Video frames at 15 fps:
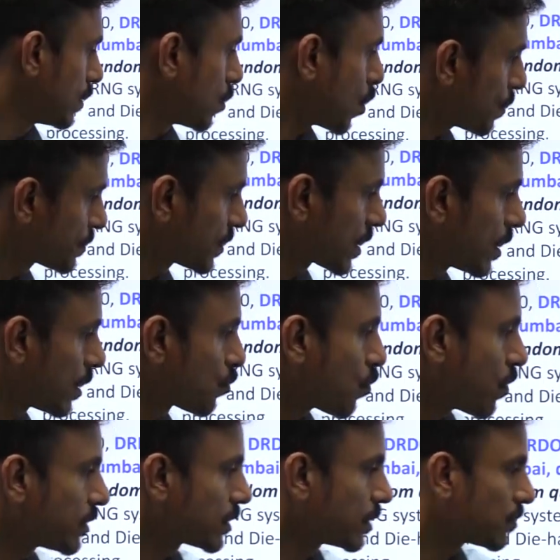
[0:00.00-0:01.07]
optical
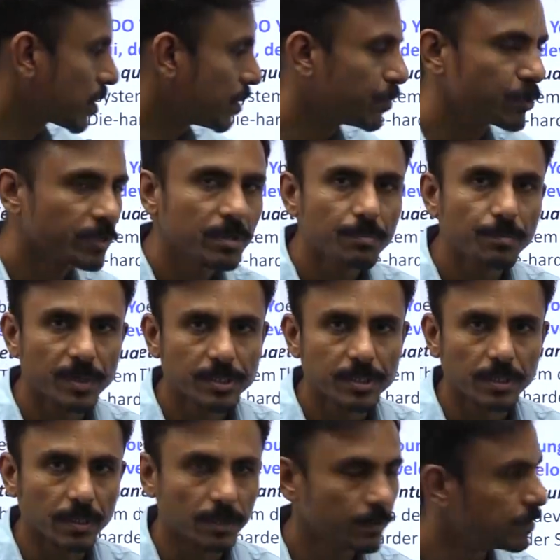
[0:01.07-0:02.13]
quantum computing
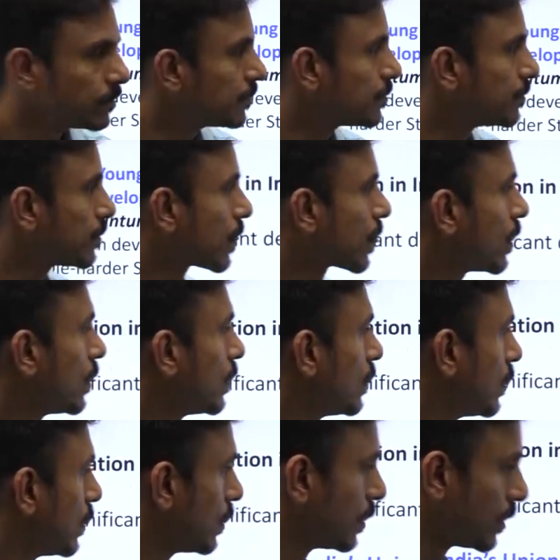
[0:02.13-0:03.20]
machine.
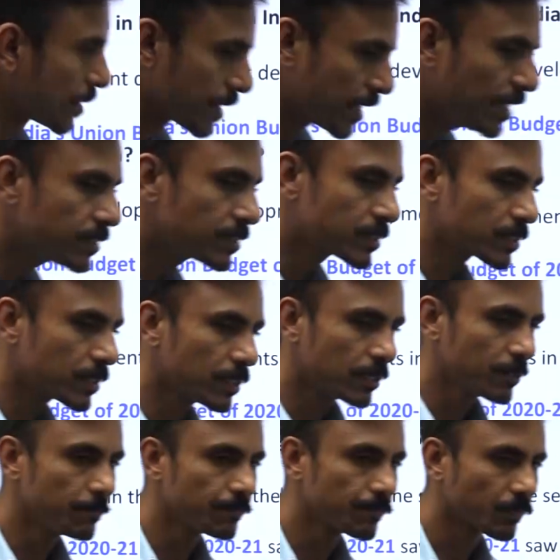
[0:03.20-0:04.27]
Guys,
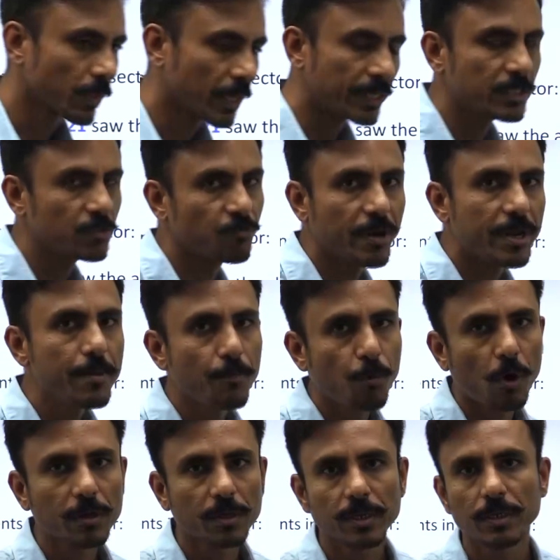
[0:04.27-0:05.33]
it is very
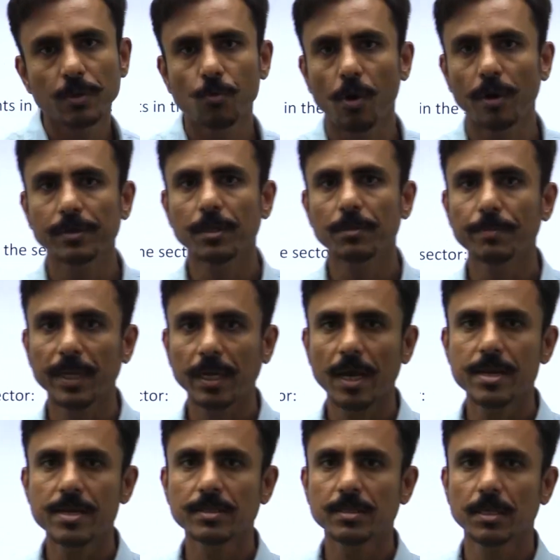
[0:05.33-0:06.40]
important. Quantum
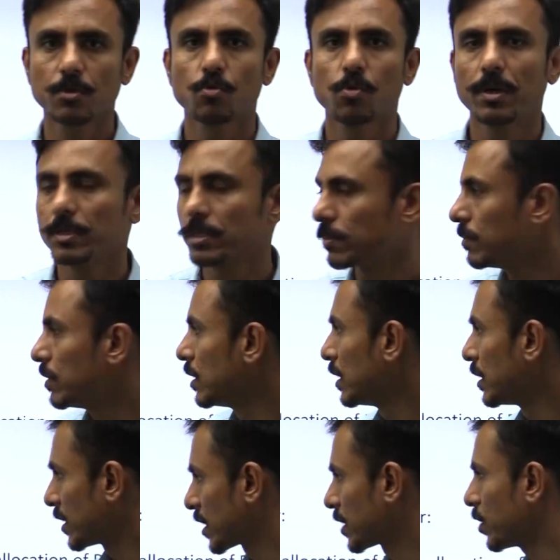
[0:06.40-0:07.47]
mechanics and quantum
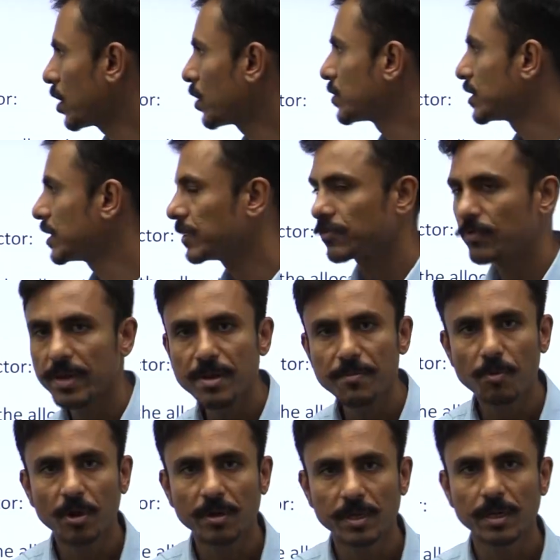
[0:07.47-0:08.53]
technology is very
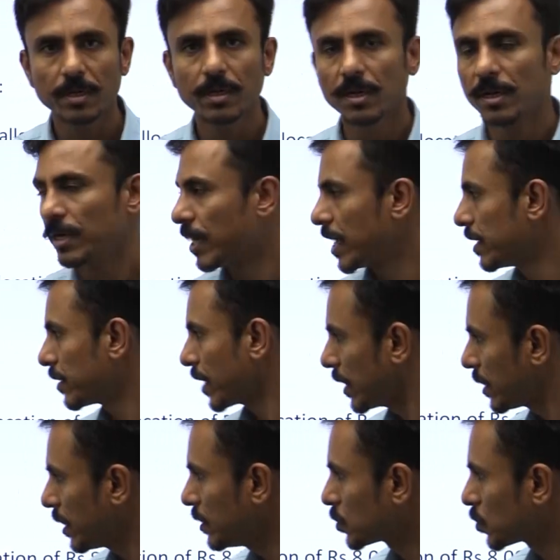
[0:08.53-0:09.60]
important, and
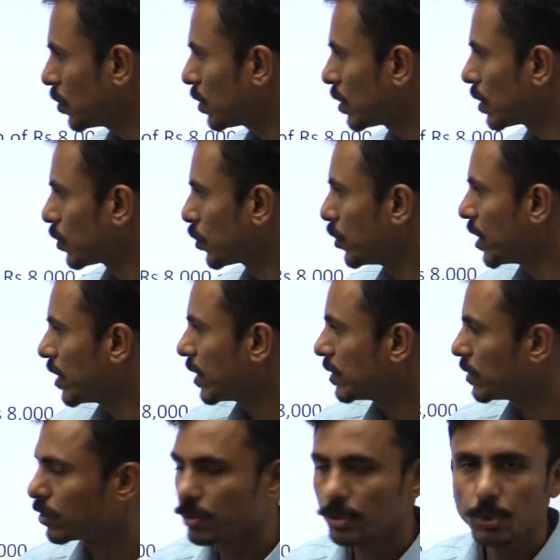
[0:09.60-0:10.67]
rightly so.
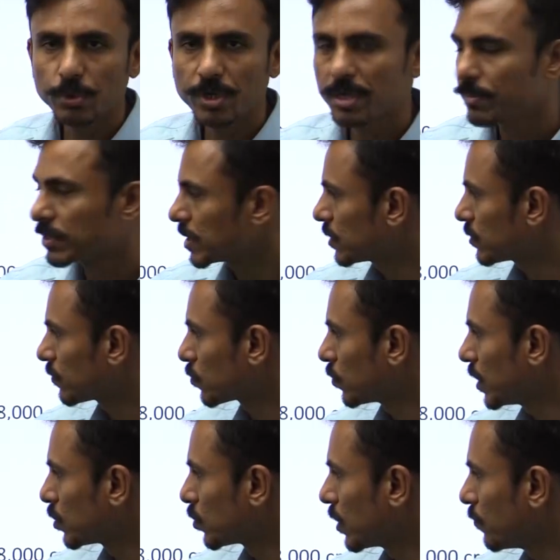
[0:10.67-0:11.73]
Union budget of
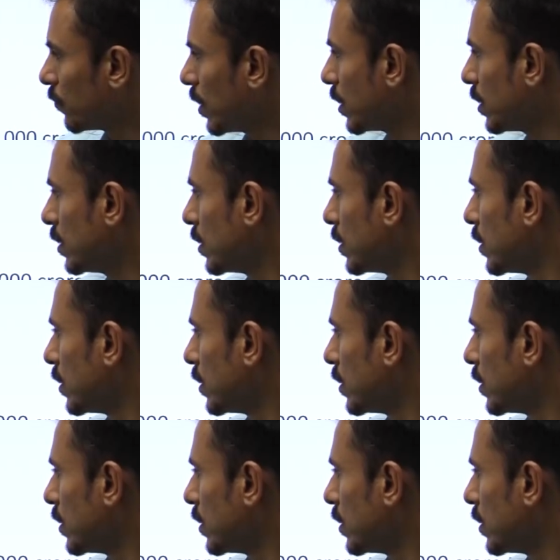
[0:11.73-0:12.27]
2021